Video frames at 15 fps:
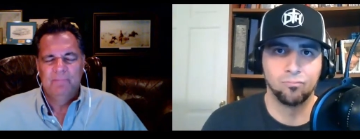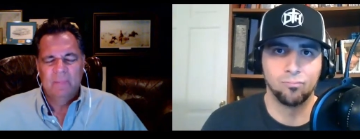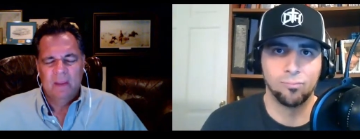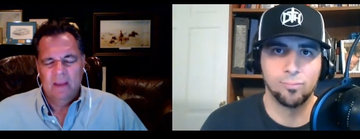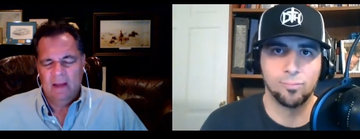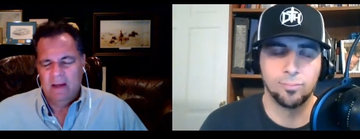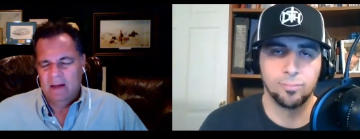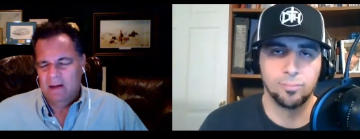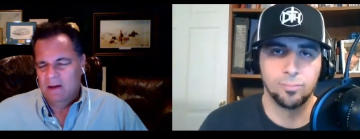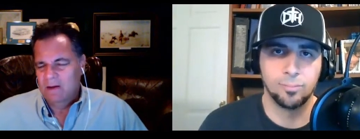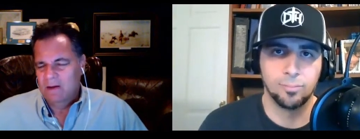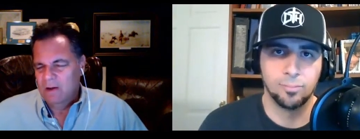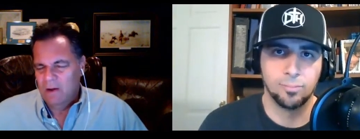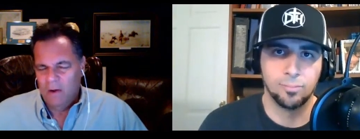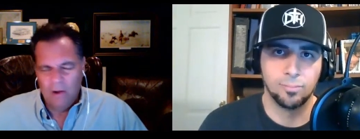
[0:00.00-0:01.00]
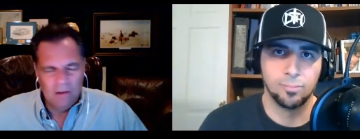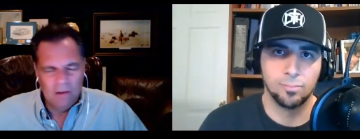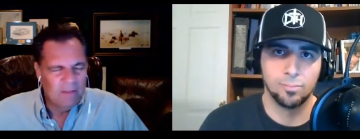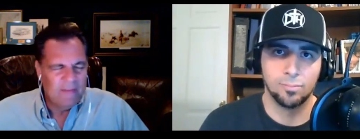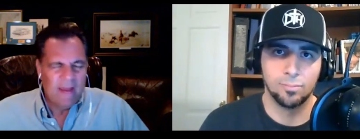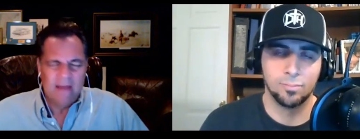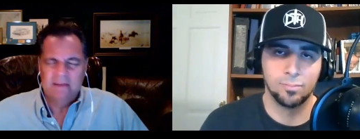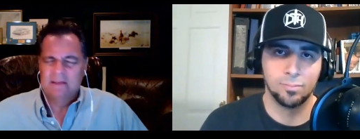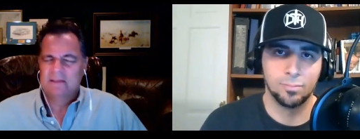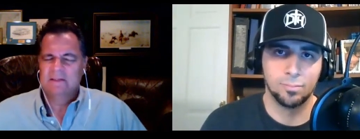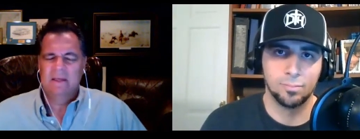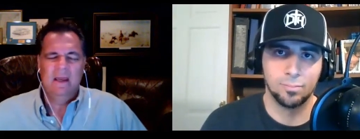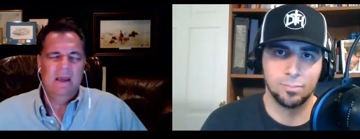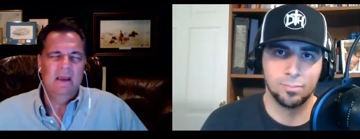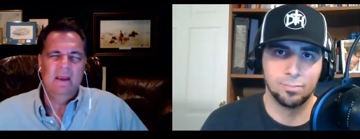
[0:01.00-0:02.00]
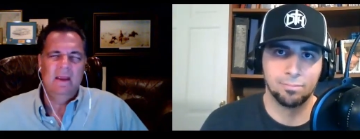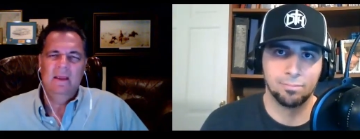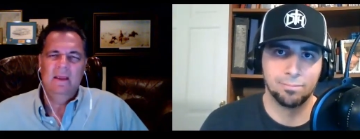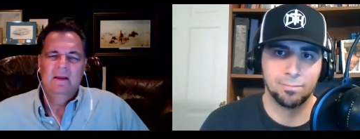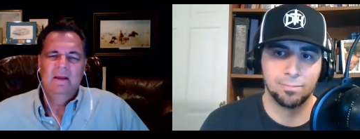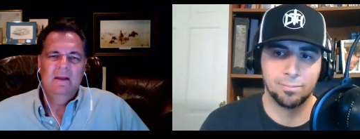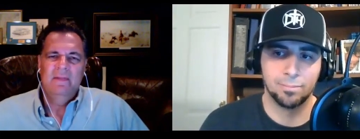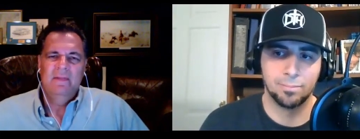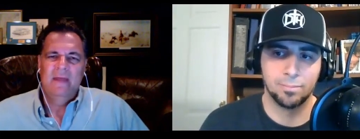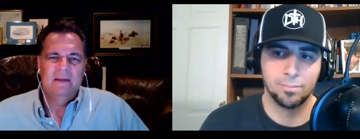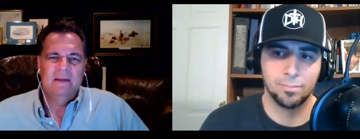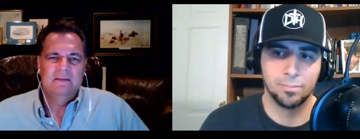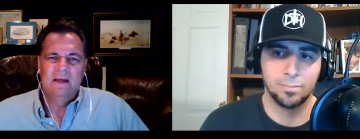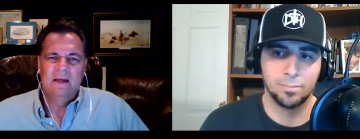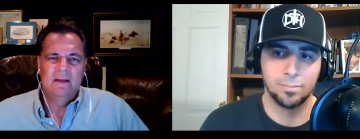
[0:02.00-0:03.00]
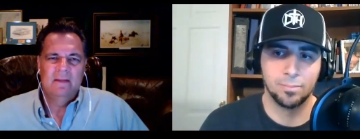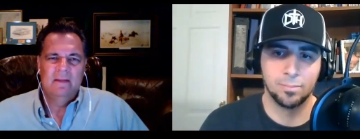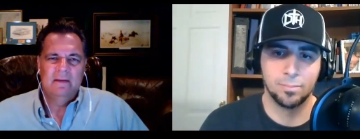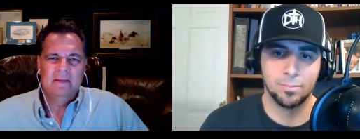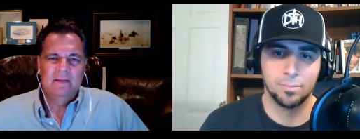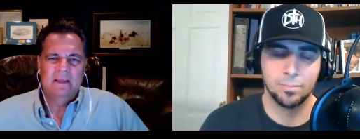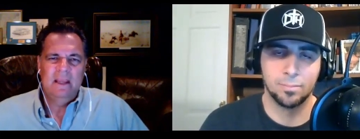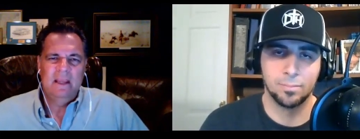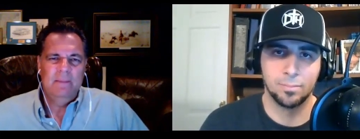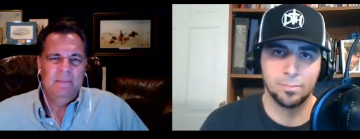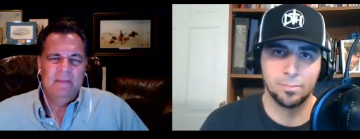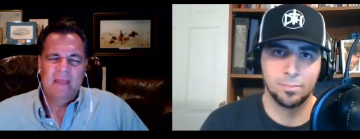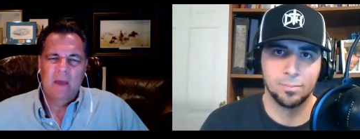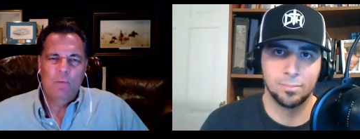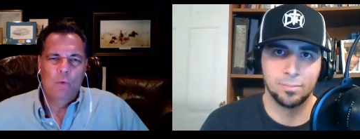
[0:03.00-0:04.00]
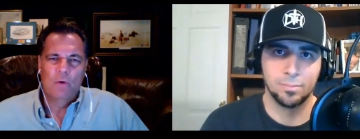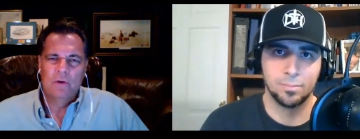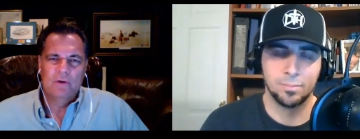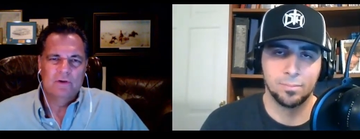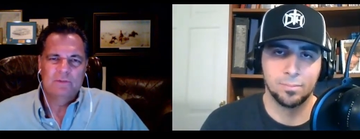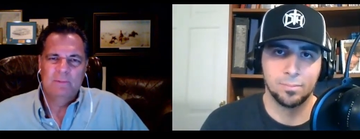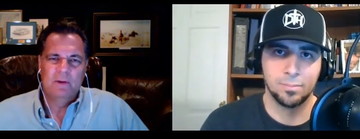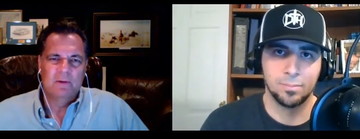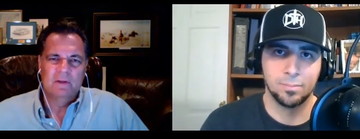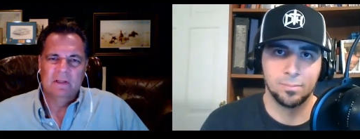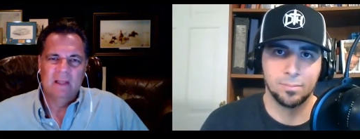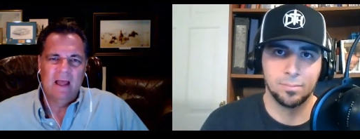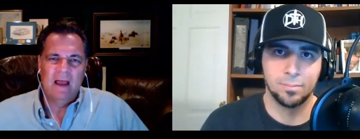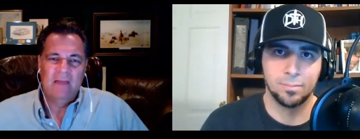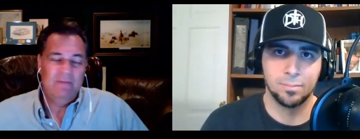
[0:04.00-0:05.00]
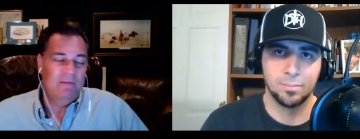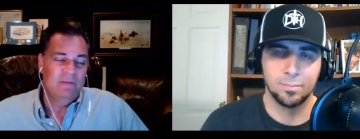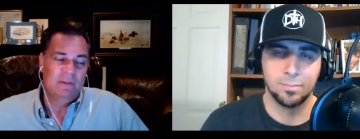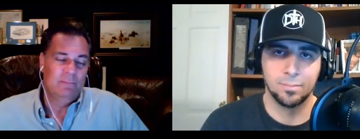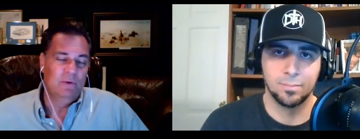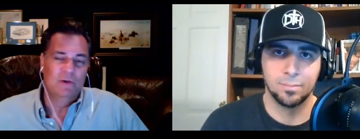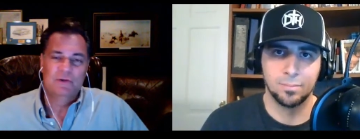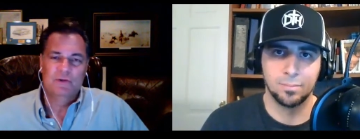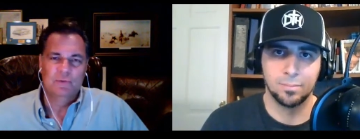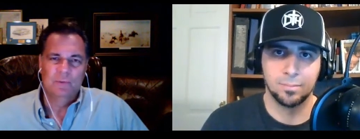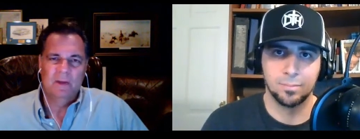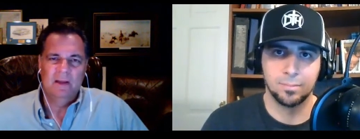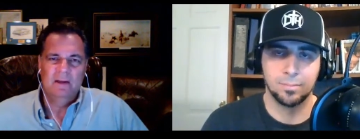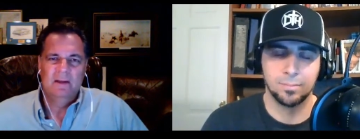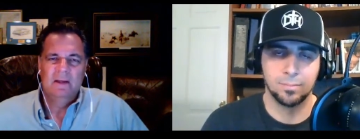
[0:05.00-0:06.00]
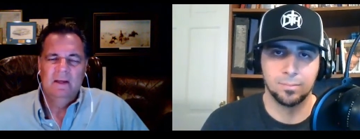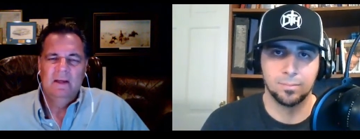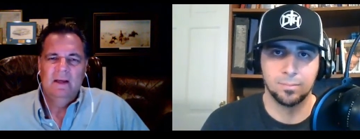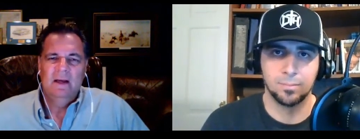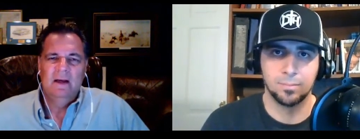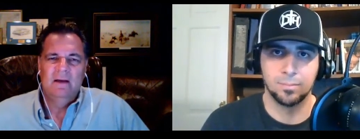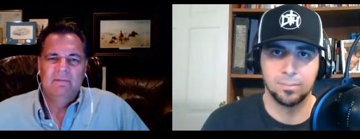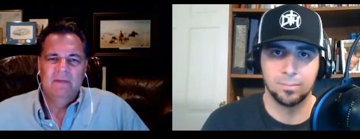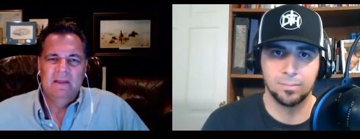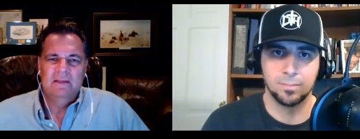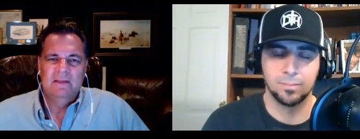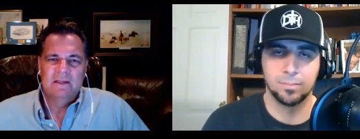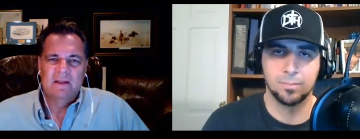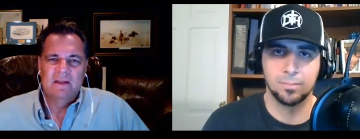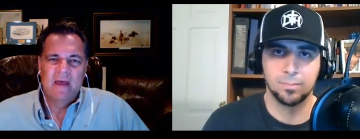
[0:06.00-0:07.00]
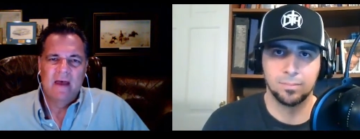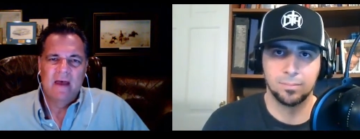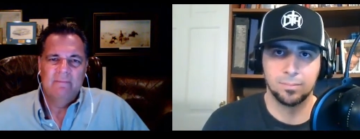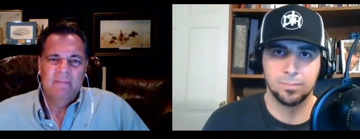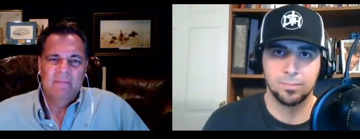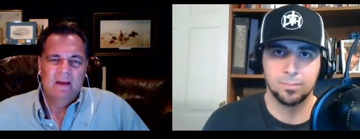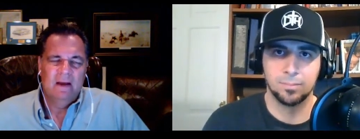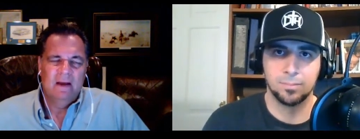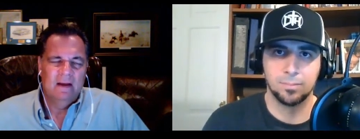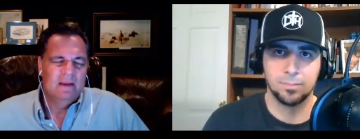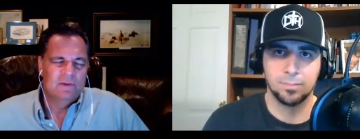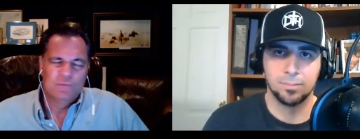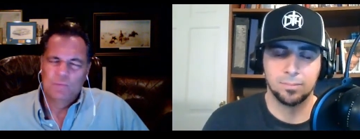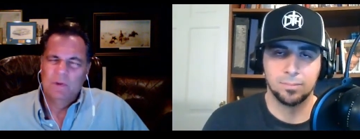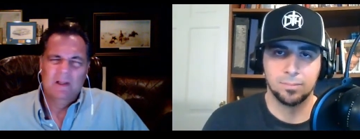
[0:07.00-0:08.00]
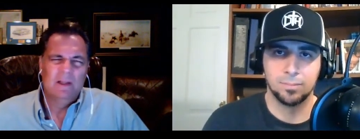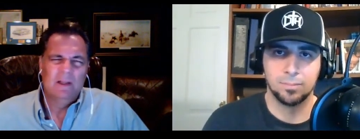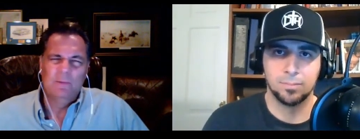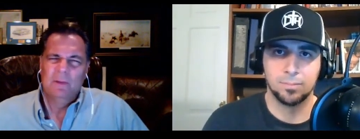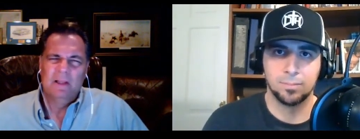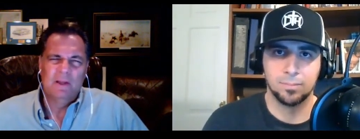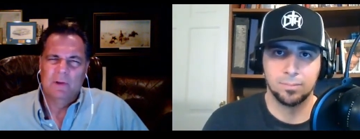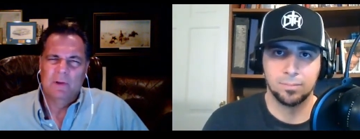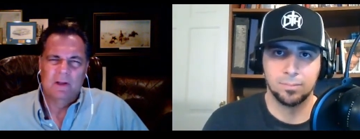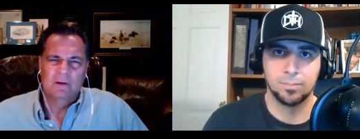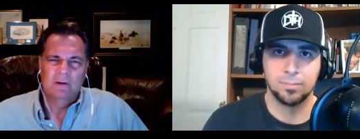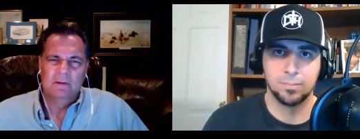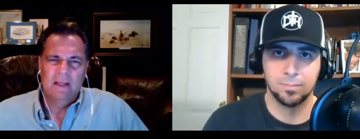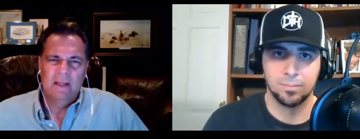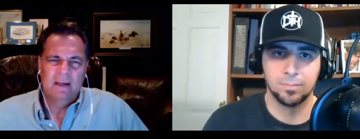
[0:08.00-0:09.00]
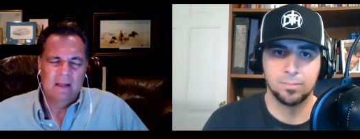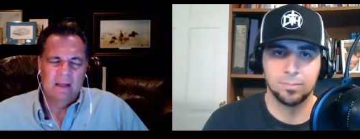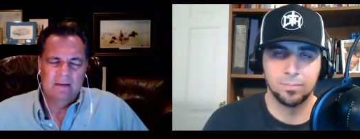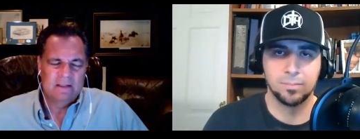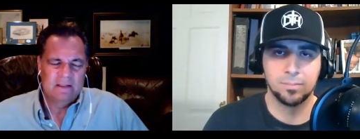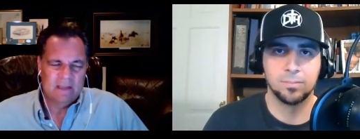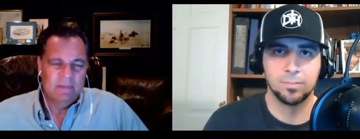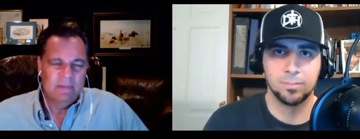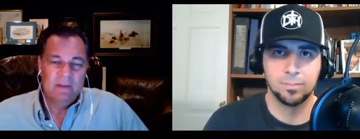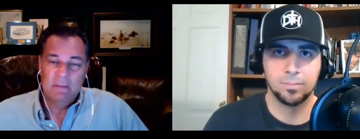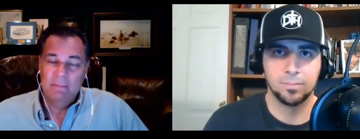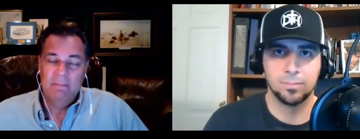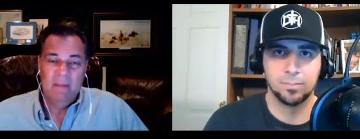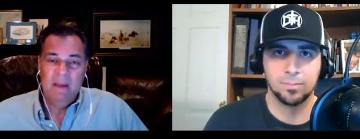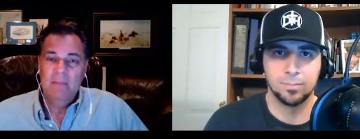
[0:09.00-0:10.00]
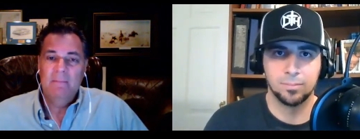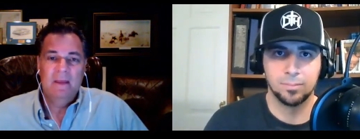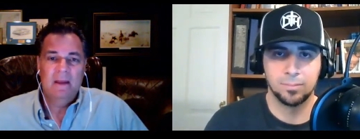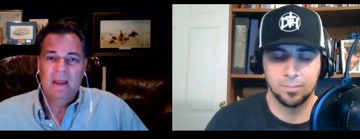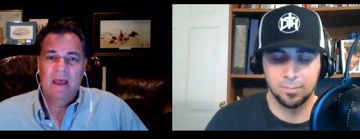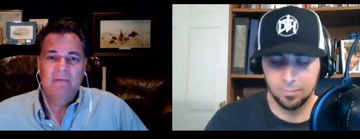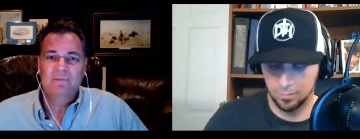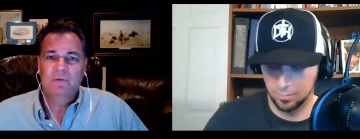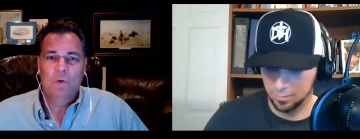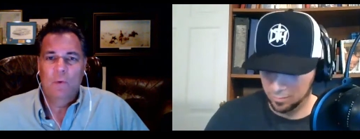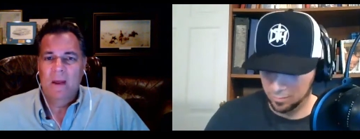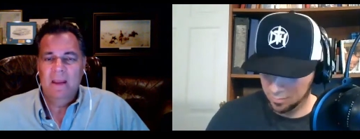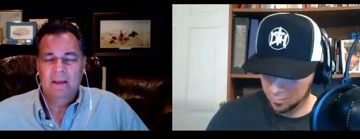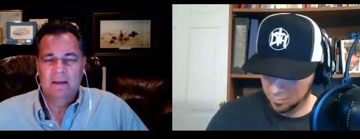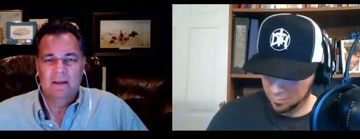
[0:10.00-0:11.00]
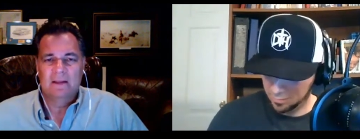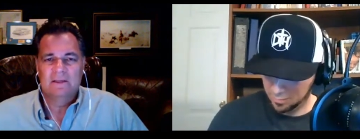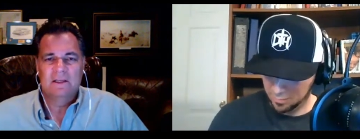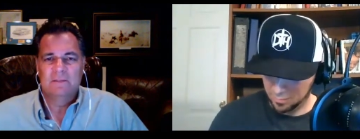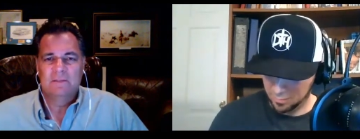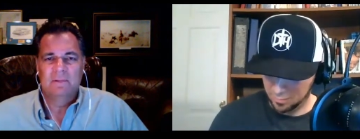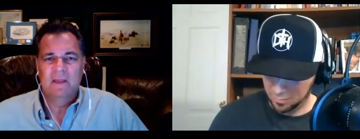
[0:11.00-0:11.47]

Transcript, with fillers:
Speaker 1: uh, all of that to say that, uh, that, that keeping that warrior spirit alive, even the books you read, uh, feeds into that. Uh, is really really critical, and, and it's something that many men have to awaken because they've